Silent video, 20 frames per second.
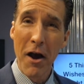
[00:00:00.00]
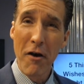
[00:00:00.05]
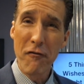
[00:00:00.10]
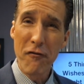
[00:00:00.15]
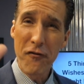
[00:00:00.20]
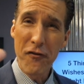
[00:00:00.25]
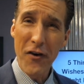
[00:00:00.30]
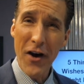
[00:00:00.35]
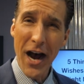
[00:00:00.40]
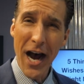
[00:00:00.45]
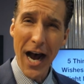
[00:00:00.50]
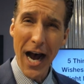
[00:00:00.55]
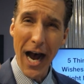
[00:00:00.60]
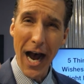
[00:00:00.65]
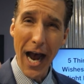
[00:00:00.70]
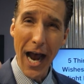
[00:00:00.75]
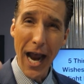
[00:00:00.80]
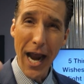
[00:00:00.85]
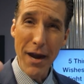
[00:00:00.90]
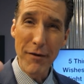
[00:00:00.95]

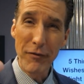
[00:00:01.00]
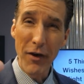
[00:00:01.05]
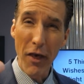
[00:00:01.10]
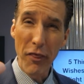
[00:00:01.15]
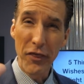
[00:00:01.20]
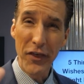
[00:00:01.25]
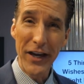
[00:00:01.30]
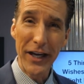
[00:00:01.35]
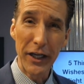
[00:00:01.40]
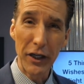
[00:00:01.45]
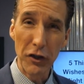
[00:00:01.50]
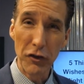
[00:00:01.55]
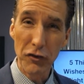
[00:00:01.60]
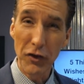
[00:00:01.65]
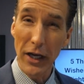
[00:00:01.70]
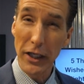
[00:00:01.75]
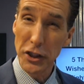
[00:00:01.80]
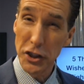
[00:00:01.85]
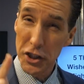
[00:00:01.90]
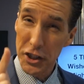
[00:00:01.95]
five
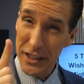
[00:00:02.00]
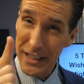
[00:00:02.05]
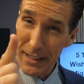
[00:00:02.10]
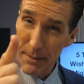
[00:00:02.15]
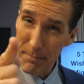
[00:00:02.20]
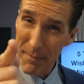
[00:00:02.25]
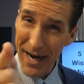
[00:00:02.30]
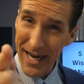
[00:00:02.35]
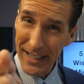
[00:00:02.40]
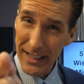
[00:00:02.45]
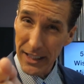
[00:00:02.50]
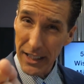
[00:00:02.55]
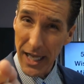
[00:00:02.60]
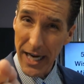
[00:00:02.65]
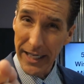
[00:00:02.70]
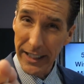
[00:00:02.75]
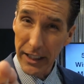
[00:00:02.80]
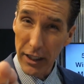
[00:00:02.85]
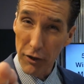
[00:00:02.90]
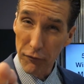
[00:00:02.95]
things she might
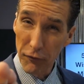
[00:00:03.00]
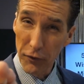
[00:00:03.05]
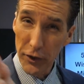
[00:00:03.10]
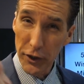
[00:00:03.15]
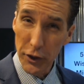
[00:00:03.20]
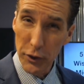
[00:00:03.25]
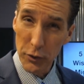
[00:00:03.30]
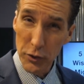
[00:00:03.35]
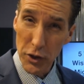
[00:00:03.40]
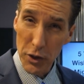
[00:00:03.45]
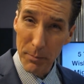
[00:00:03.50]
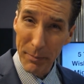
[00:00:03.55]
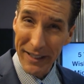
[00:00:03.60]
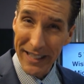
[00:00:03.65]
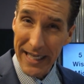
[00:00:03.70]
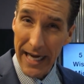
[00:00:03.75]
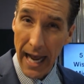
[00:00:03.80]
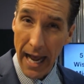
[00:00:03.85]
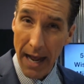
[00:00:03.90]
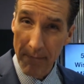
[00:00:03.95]
like for you to
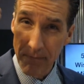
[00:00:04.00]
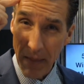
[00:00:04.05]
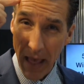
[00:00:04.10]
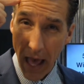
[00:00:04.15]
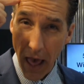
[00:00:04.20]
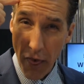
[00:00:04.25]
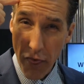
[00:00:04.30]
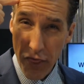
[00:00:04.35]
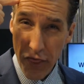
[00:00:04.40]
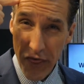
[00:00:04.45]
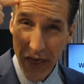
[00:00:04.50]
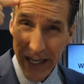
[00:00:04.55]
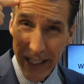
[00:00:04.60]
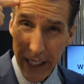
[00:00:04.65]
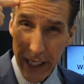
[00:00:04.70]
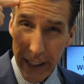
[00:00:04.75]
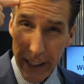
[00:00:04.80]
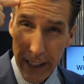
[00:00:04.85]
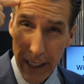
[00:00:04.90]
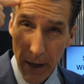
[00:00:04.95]
be
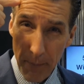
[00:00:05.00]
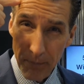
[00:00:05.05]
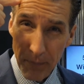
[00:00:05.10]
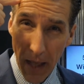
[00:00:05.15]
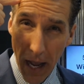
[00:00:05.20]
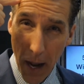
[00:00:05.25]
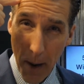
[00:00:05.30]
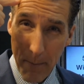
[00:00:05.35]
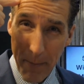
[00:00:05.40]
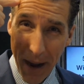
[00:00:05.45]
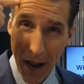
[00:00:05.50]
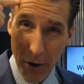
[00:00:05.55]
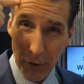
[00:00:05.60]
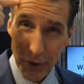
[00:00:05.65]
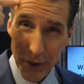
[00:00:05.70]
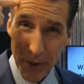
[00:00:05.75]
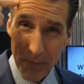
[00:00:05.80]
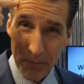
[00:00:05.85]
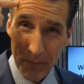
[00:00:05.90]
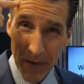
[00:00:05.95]
thinnin'
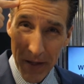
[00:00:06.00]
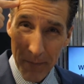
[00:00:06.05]
about.